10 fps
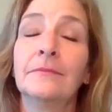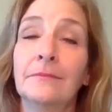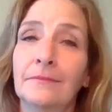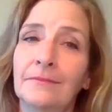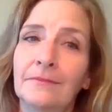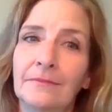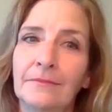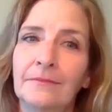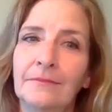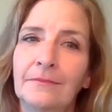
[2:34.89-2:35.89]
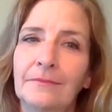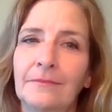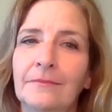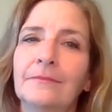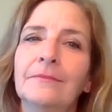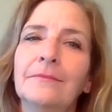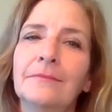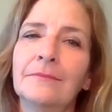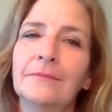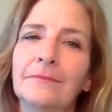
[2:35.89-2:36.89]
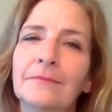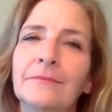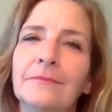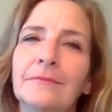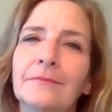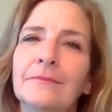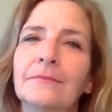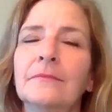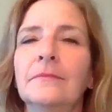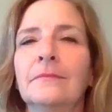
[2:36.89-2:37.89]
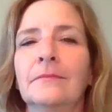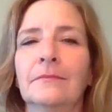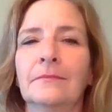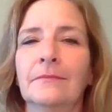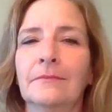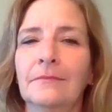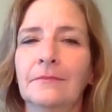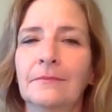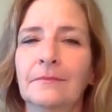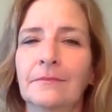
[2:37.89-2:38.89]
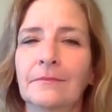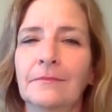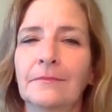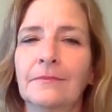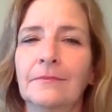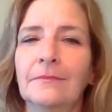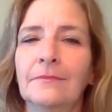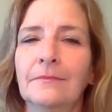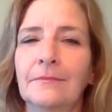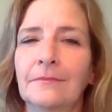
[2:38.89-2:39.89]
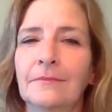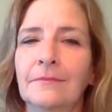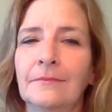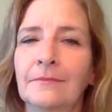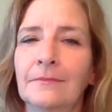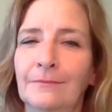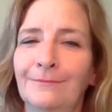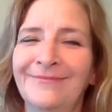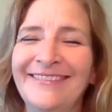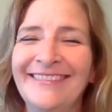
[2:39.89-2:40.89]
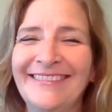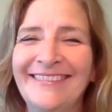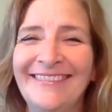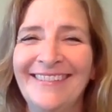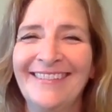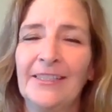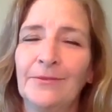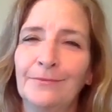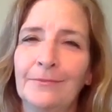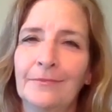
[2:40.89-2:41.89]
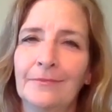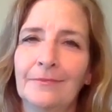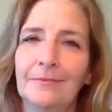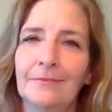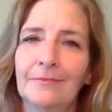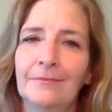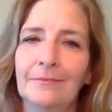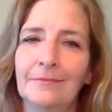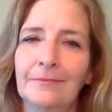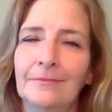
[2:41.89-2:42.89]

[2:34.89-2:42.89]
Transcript: The person shown says nothing.